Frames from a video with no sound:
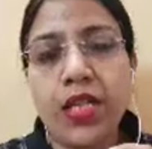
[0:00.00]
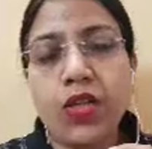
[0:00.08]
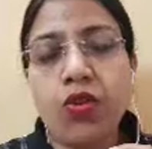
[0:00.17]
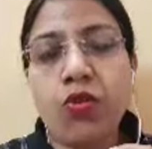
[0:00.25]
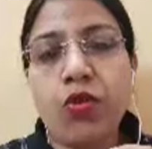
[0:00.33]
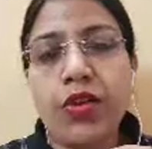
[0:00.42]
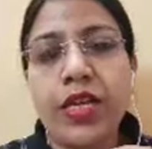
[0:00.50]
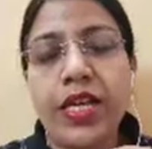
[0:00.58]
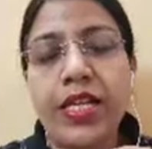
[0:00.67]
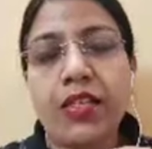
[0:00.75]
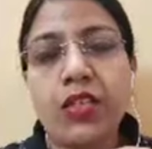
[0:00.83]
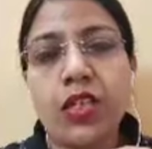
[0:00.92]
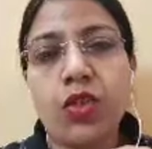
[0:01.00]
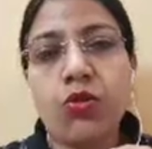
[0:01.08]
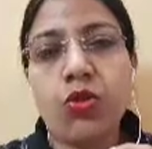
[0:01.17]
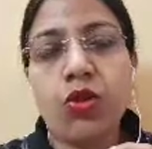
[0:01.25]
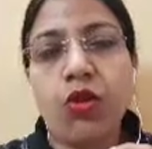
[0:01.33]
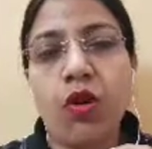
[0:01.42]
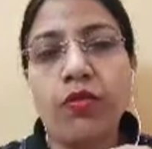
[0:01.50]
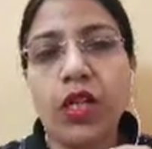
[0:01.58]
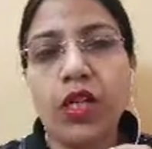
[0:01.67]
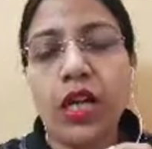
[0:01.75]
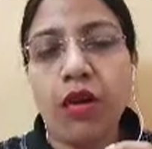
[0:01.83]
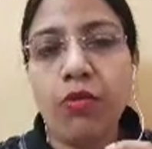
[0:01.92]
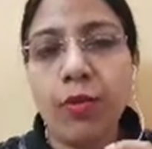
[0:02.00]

or an institution of the government,